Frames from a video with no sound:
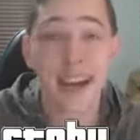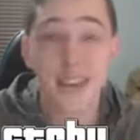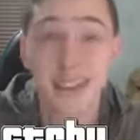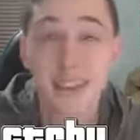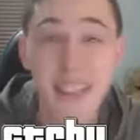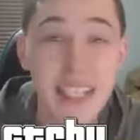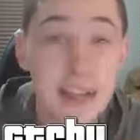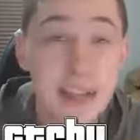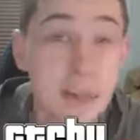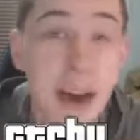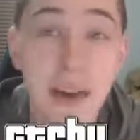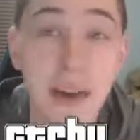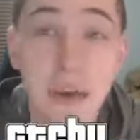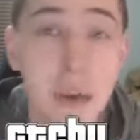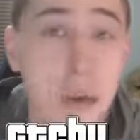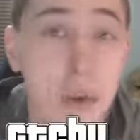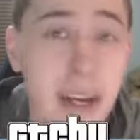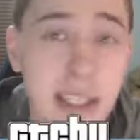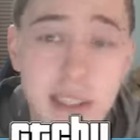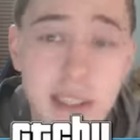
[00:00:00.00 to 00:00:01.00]
don't see him. I don't
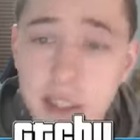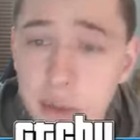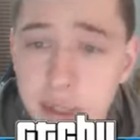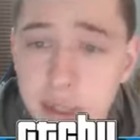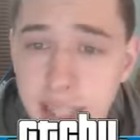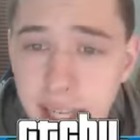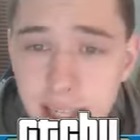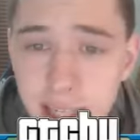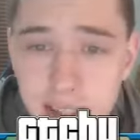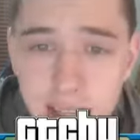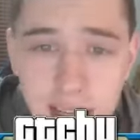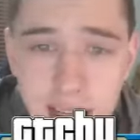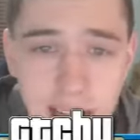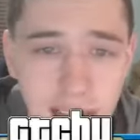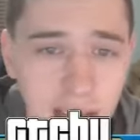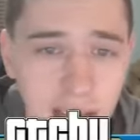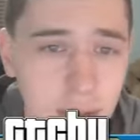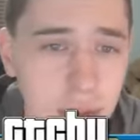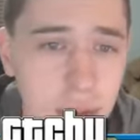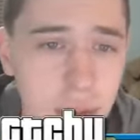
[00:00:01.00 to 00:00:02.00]
know why he's doing that.
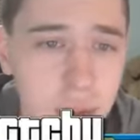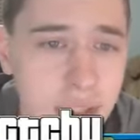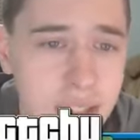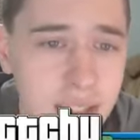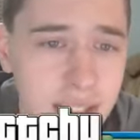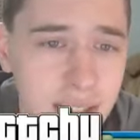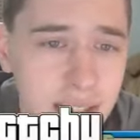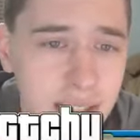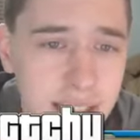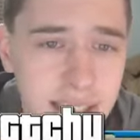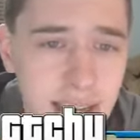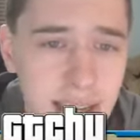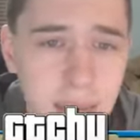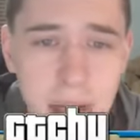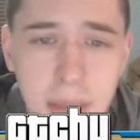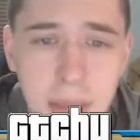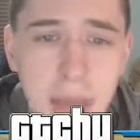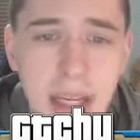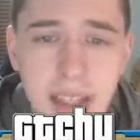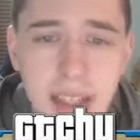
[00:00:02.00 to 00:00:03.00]
I don't know what the deal is. I'm
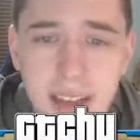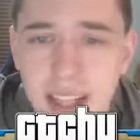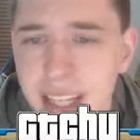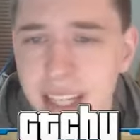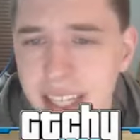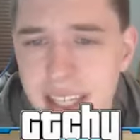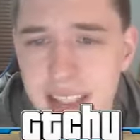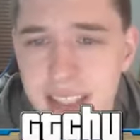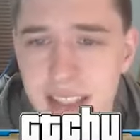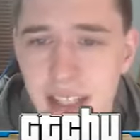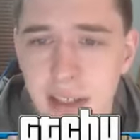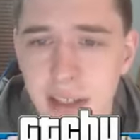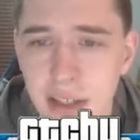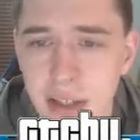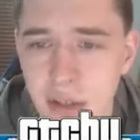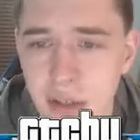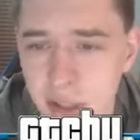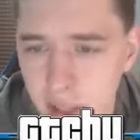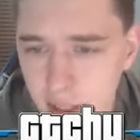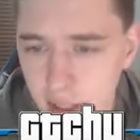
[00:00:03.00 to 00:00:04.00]
not Michael. I can't tell
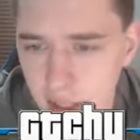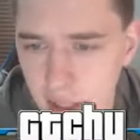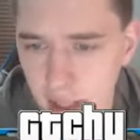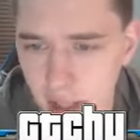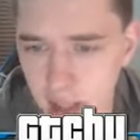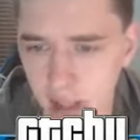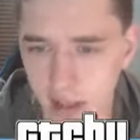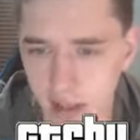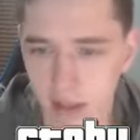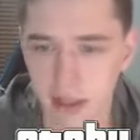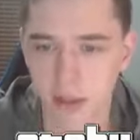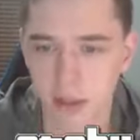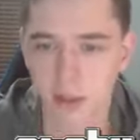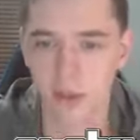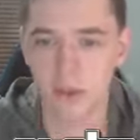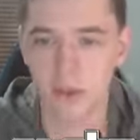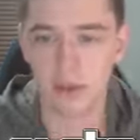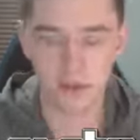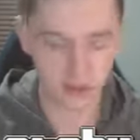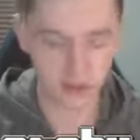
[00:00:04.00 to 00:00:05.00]
you. All right,
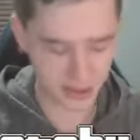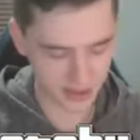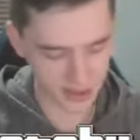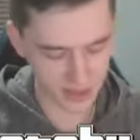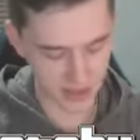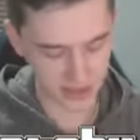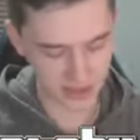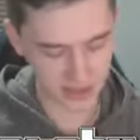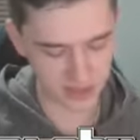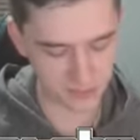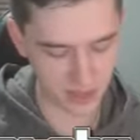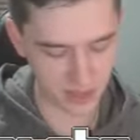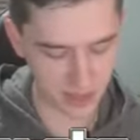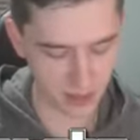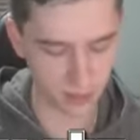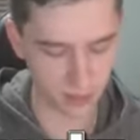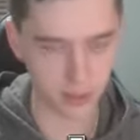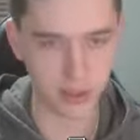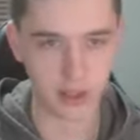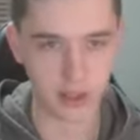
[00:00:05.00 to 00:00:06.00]
cool. Let's get in this final one